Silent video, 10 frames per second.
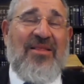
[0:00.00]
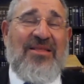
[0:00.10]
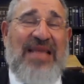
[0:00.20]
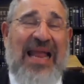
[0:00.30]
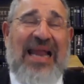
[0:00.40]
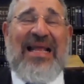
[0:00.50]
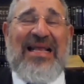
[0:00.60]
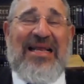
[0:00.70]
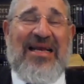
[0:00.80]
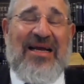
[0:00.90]

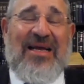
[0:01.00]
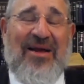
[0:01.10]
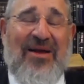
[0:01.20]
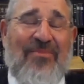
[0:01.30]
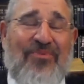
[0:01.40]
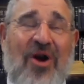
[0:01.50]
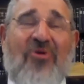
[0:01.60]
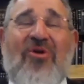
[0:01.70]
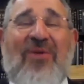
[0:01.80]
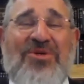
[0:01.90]
daily
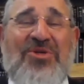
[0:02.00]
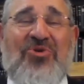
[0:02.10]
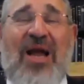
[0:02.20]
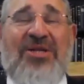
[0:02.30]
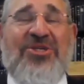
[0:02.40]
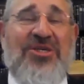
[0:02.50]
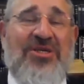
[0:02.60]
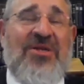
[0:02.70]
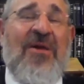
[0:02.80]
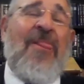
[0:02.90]
program was
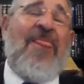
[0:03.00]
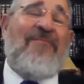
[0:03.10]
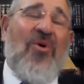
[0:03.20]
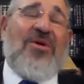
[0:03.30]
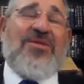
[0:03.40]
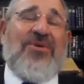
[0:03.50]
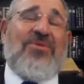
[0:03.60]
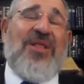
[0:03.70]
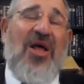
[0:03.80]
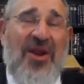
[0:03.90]
structured was there
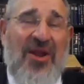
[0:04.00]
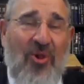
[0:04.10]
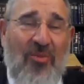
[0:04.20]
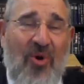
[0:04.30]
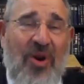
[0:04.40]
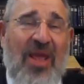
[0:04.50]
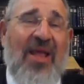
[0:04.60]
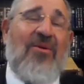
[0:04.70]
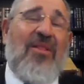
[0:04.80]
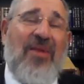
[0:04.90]
was learning all
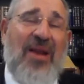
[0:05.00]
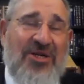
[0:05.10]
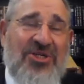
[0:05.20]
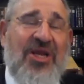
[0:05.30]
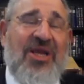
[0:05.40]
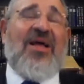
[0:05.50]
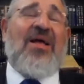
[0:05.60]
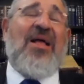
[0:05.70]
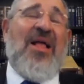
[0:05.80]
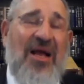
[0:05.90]
morning and a
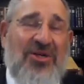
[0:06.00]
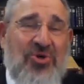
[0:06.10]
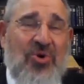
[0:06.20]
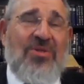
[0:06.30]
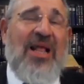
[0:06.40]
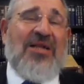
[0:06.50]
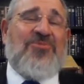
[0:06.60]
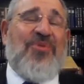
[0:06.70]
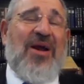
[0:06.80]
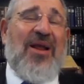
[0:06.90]
shia, a short
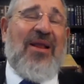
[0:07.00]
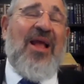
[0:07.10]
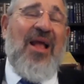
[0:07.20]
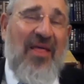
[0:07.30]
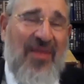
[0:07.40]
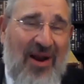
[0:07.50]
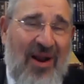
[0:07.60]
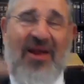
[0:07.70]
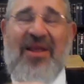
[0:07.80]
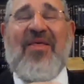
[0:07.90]
lunch break, and then
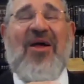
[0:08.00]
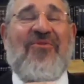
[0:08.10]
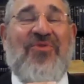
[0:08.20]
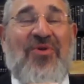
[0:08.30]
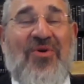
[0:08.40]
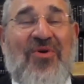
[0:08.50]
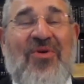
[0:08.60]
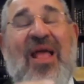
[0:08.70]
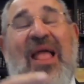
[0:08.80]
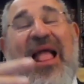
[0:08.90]
learning in the
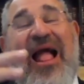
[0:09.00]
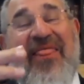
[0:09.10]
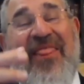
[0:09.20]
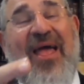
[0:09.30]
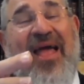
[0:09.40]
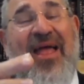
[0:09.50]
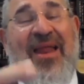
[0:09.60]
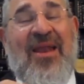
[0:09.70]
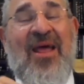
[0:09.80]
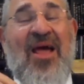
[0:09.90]
afternoon. And
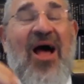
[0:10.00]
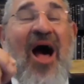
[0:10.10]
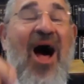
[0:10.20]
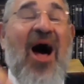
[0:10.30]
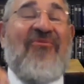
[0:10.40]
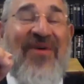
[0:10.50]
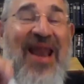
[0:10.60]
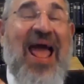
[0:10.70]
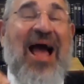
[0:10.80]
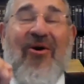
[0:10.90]
then a half
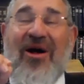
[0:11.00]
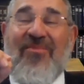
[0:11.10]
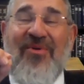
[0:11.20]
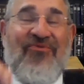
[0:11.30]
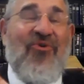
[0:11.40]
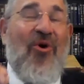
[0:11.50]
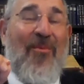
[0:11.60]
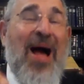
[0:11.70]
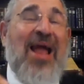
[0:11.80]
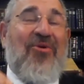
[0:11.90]
an hour before
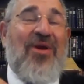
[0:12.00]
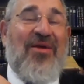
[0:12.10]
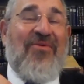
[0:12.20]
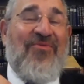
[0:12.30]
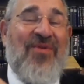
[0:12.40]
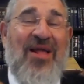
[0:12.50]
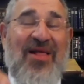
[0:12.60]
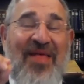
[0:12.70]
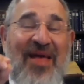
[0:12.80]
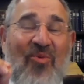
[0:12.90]
Ma'ariv,
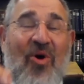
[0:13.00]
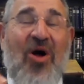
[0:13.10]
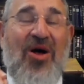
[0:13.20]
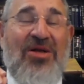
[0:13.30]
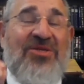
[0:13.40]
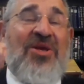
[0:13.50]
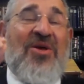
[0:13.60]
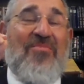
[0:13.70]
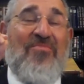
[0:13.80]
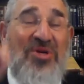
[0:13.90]
there was
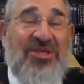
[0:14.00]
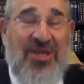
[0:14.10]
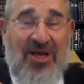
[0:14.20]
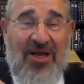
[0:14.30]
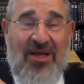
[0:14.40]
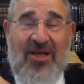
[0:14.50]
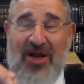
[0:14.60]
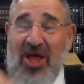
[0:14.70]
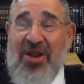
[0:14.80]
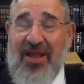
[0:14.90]
Musa
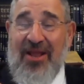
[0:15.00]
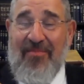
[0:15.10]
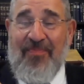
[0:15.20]
learning.